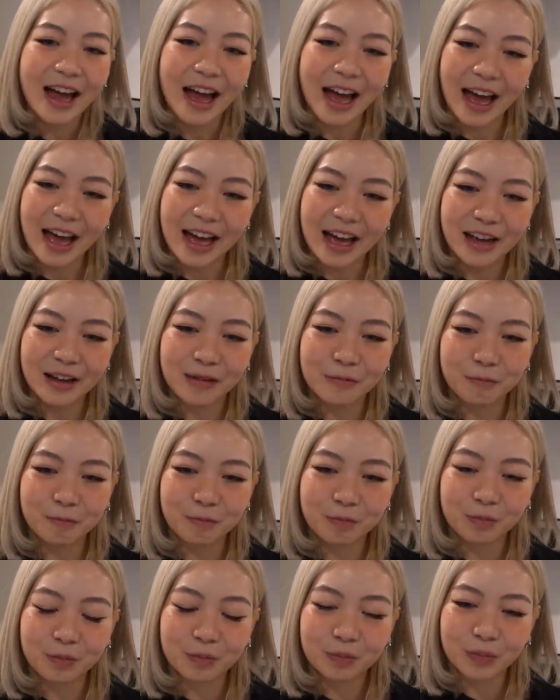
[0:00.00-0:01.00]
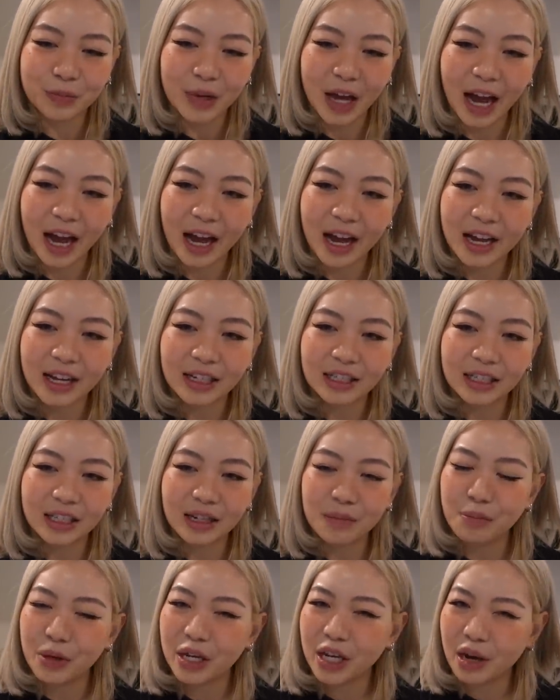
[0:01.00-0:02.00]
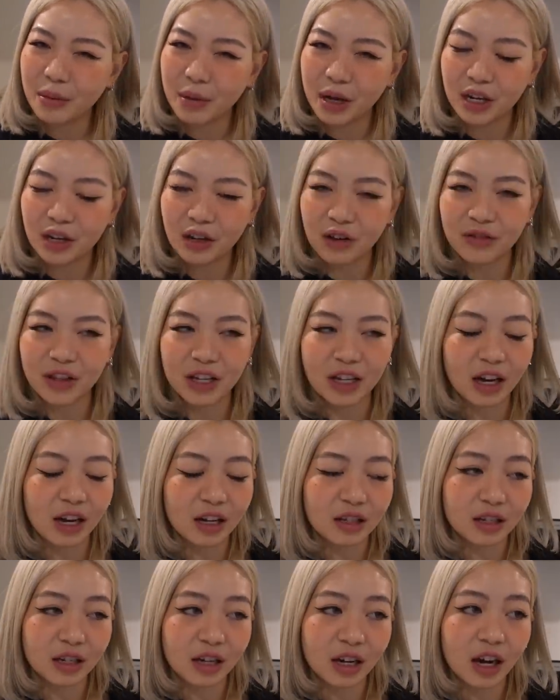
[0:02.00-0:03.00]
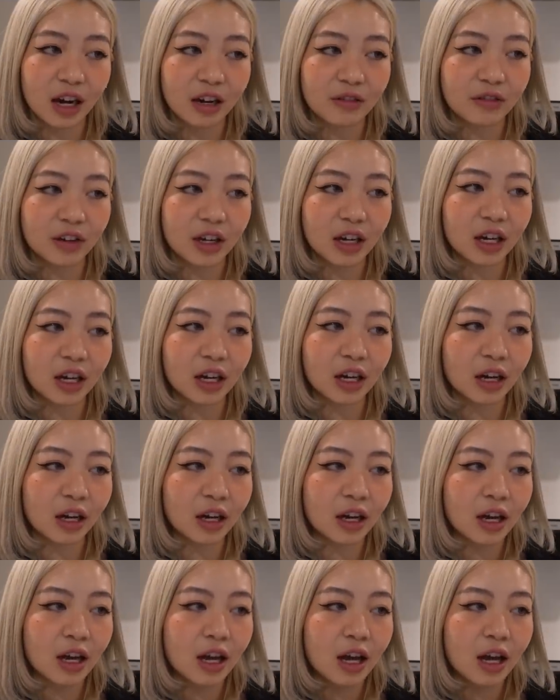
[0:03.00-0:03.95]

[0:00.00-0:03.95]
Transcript: and I didn't pick up any of the undercover